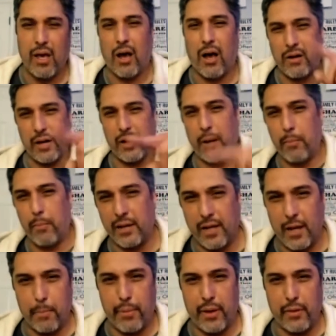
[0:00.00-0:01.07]
how can I make
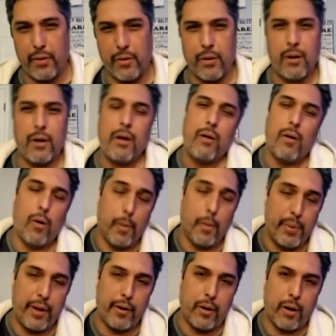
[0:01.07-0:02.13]
that better or
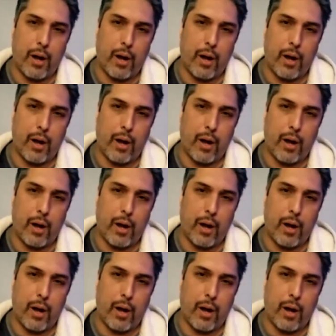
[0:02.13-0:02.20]
better?